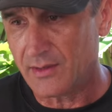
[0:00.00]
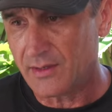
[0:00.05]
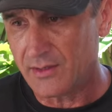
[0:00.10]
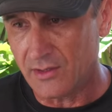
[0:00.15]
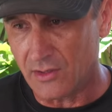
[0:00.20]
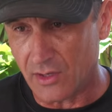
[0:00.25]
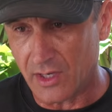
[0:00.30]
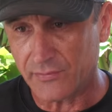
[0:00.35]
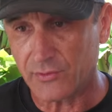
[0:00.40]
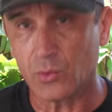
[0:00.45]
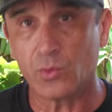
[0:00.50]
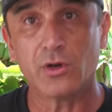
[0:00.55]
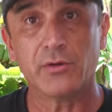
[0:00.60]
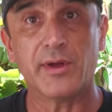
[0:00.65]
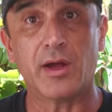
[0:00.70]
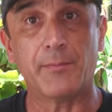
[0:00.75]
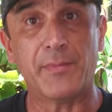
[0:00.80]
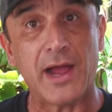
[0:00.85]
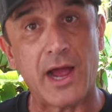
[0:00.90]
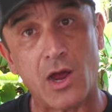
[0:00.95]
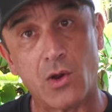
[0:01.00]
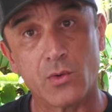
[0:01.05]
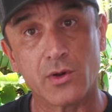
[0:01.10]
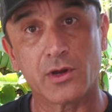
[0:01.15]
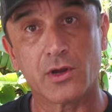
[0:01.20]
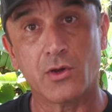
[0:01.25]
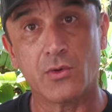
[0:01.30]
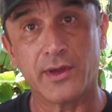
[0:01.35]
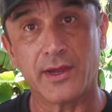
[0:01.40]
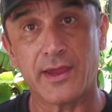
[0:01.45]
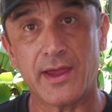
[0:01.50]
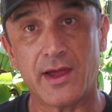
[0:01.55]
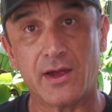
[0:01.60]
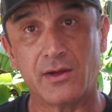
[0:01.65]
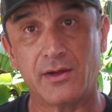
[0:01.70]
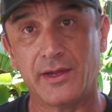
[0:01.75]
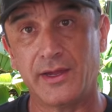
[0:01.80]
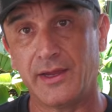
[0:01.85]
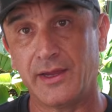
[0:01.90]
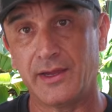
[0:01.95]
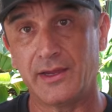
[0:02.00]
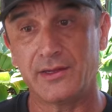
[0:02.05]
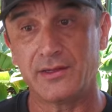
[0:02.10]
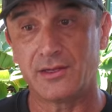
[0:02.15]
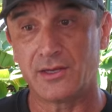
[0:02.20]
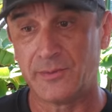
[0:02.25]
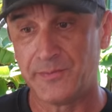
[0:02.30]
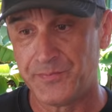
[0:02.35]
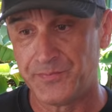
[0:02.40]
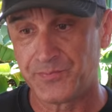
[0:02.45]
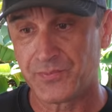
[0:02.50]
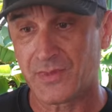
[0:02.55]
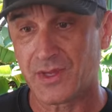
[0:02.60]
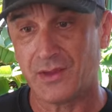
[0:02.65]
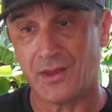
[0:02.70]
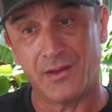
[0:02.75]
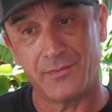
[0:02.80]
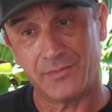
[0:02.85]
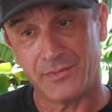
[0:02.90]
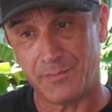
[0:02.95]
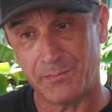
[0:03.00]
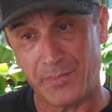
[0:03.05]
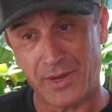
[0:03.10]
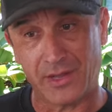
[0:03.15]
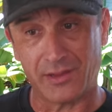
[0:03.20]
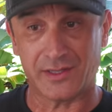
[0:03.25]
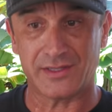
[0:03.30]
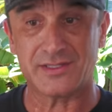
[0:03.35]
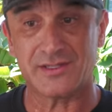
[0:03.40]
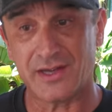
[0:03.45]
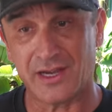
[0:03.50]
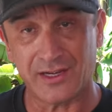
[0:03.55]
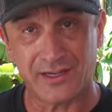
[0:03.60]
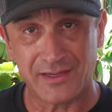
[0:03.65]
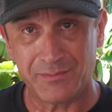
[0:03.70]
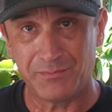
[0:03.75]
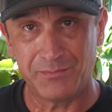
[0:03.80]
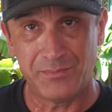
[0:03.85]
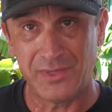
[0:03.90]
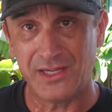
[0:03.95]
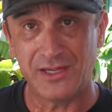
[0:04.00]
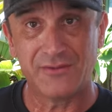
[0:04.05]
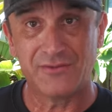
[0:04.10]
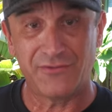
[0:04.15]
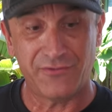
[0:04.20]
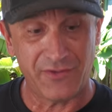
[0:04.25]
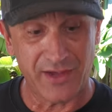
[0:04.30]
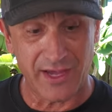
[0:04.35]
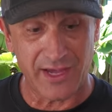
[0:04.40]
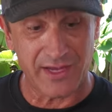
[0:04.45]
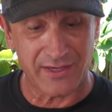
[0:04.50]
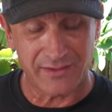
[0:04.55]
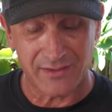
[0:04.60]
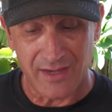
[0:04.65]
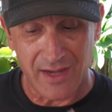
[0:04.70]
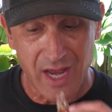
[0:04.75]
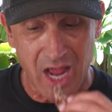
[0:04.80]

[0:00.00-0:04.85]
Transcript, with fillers: You don't have to worry about power going out and pellets not being fed.